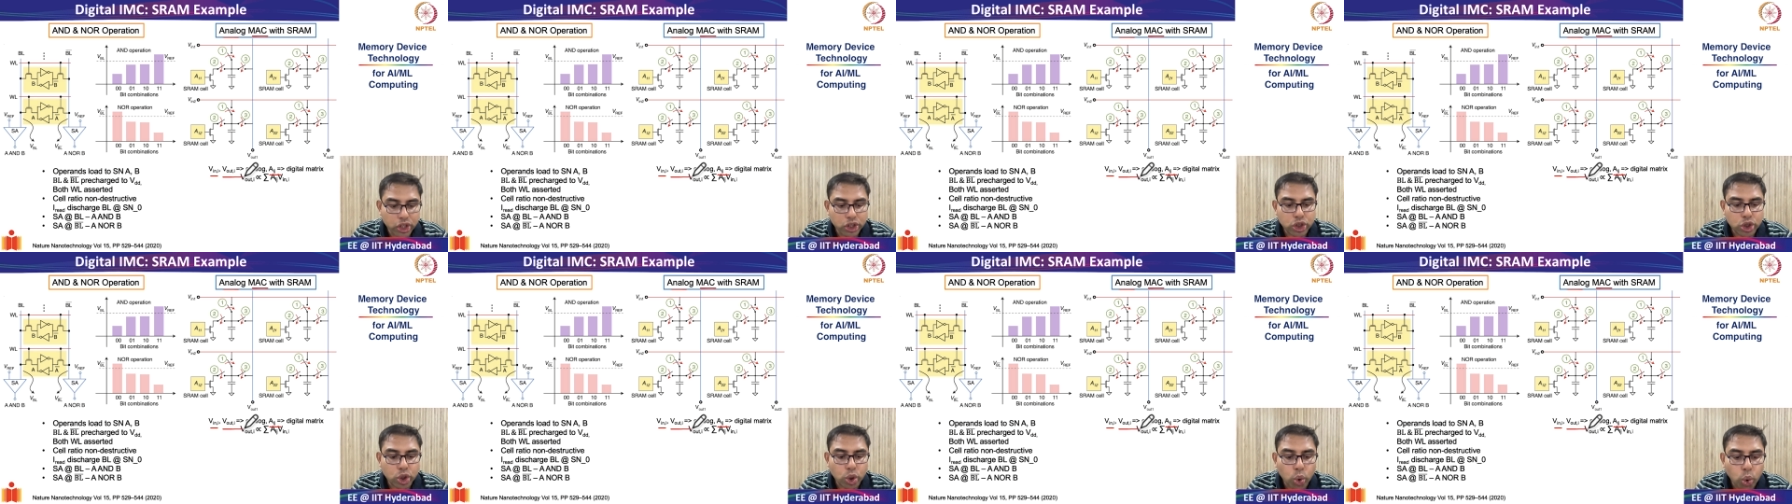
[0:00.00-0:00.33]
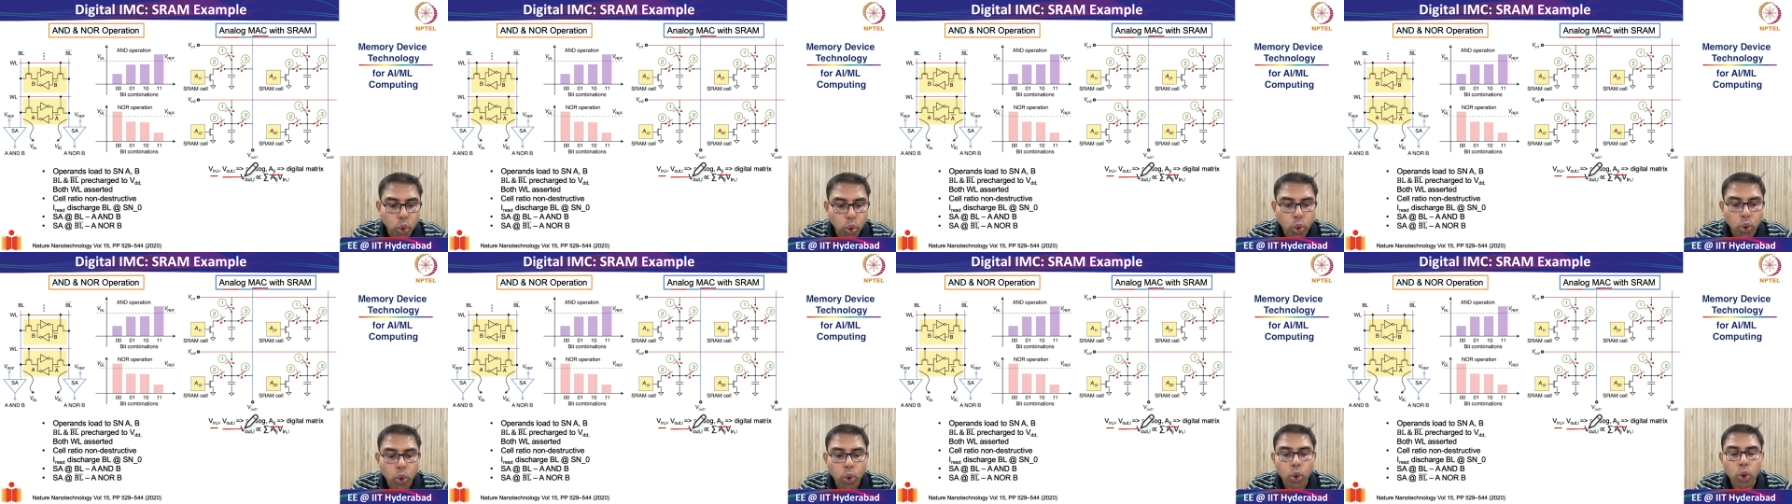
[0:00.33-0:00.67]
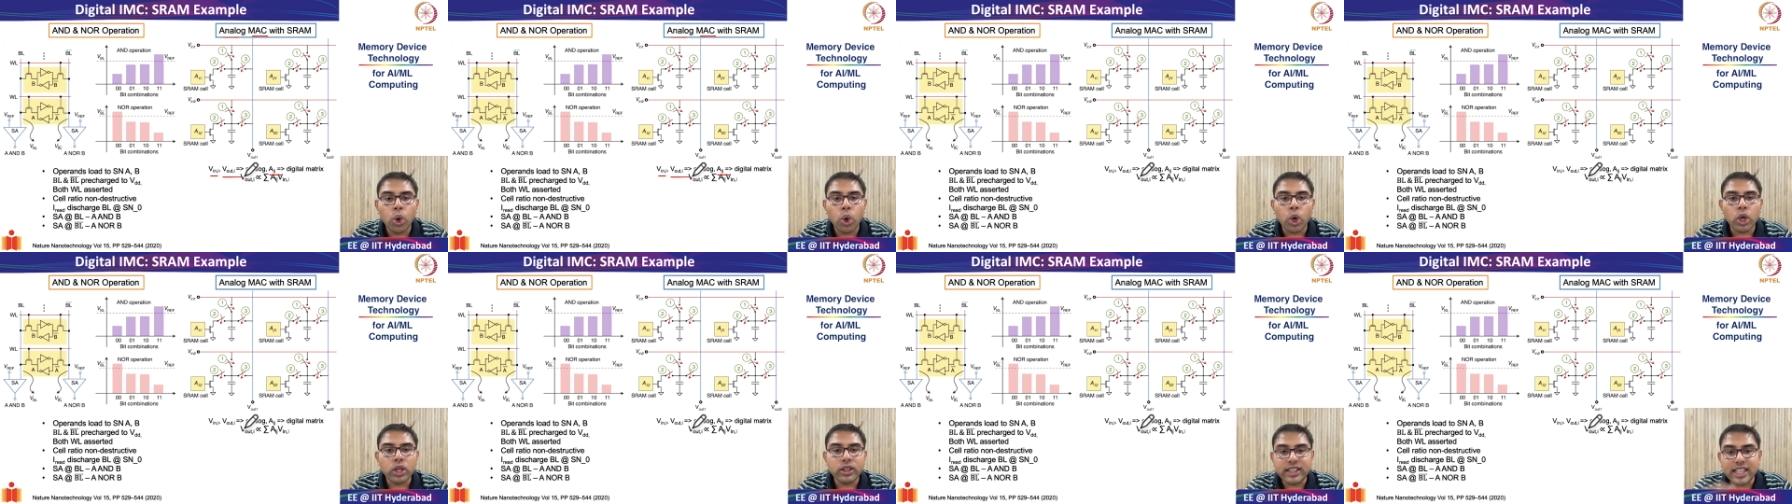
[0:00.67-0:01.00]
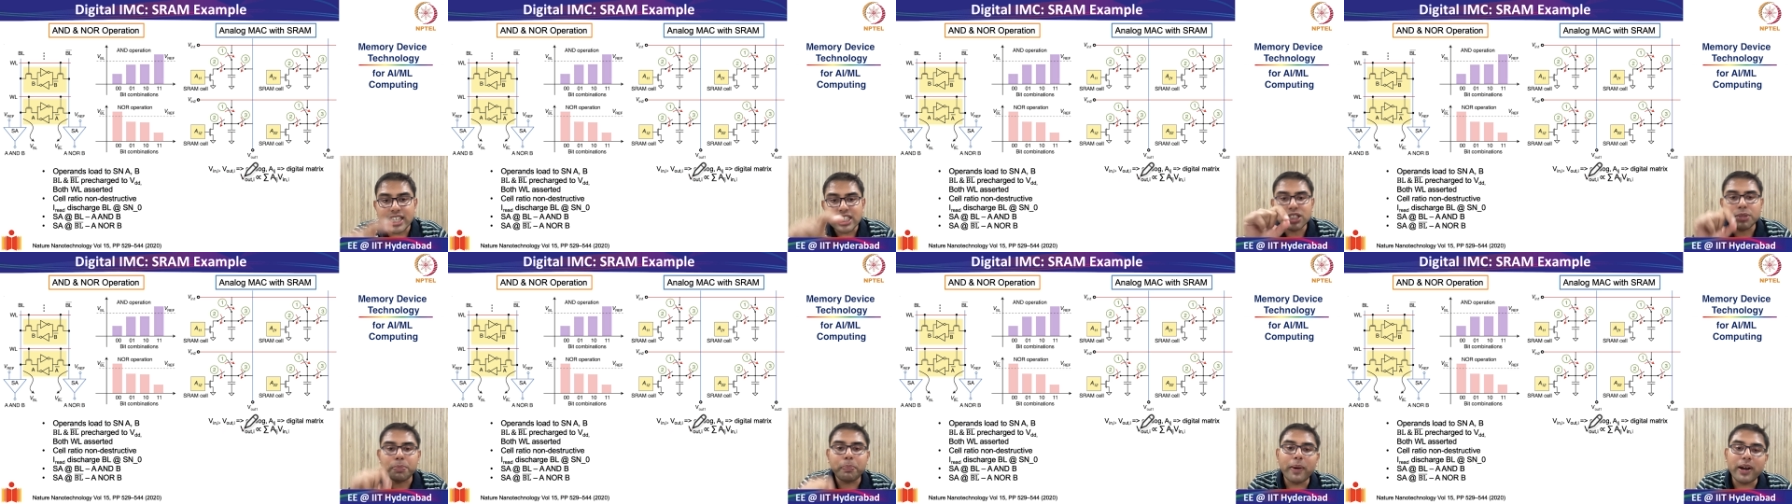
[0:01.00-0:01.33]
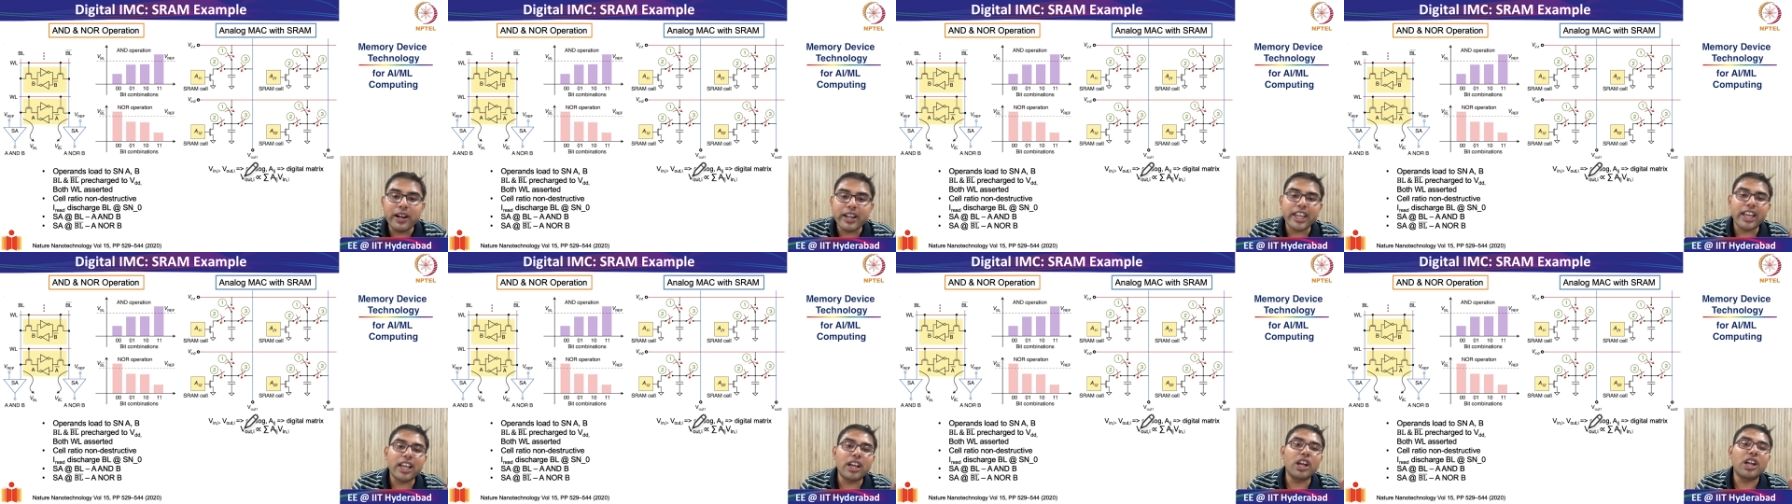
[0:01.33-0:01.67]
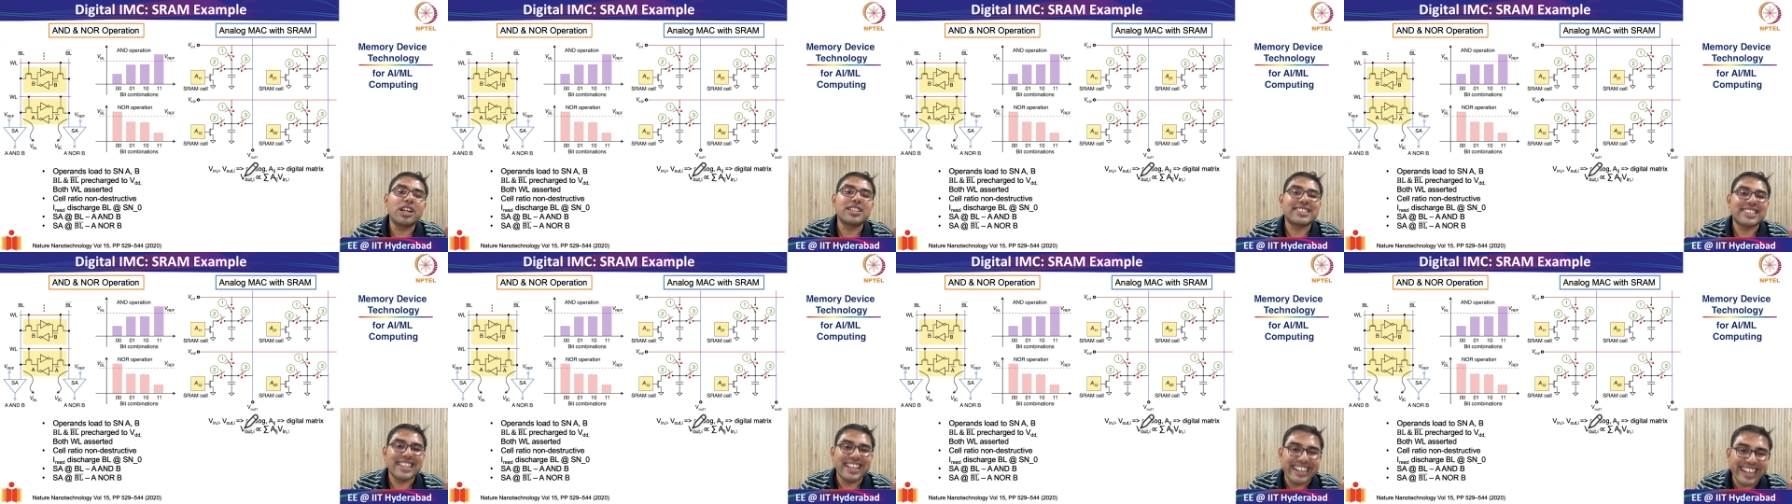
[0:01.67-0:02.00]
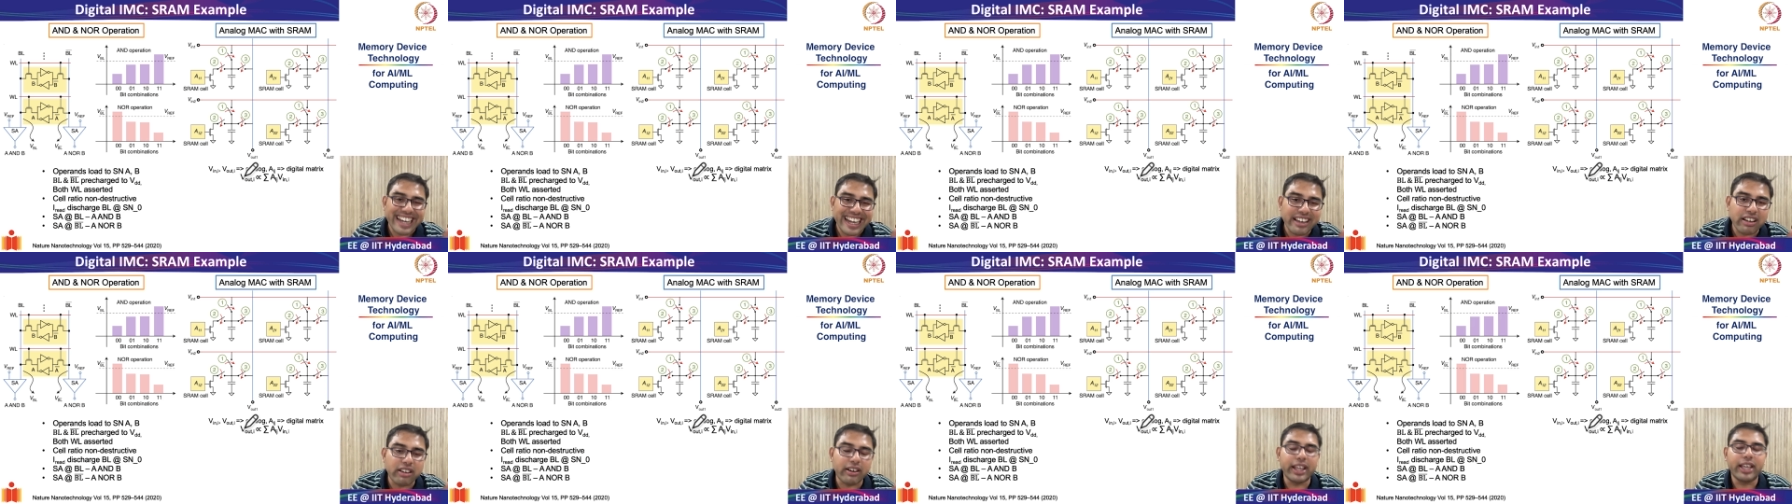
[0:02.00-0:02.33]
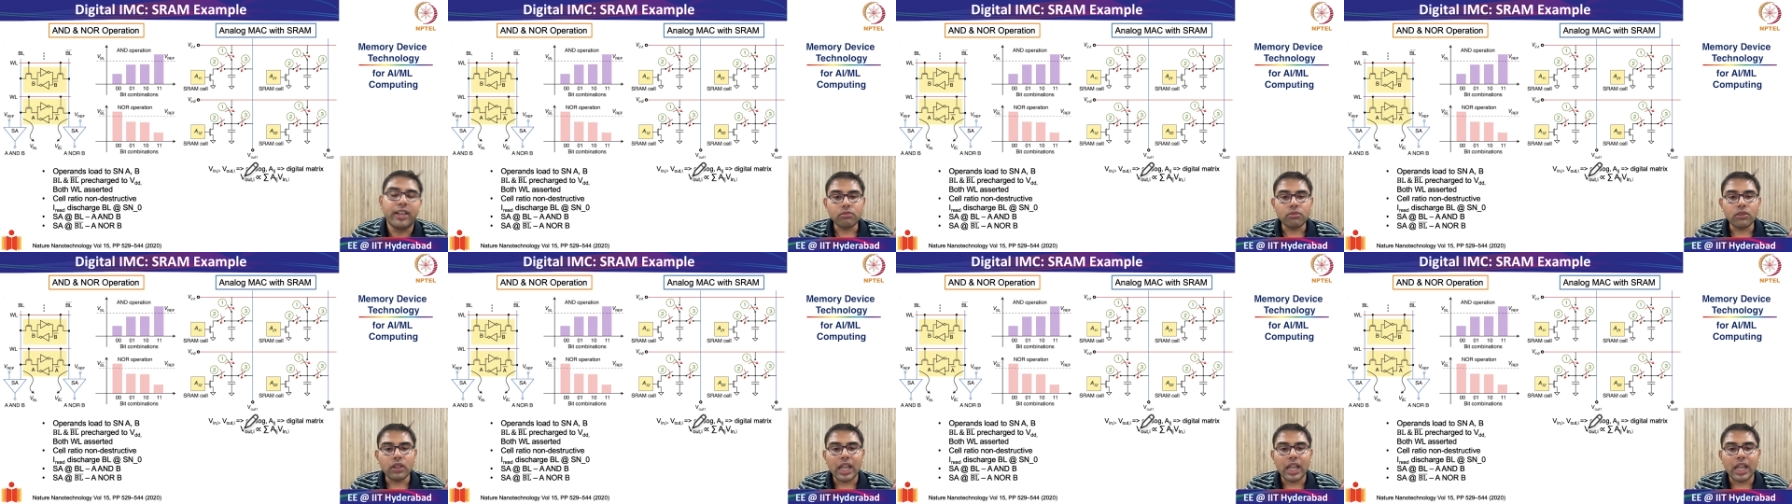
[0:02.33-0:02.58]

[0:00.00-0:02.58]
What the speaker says: through this particular circuitry.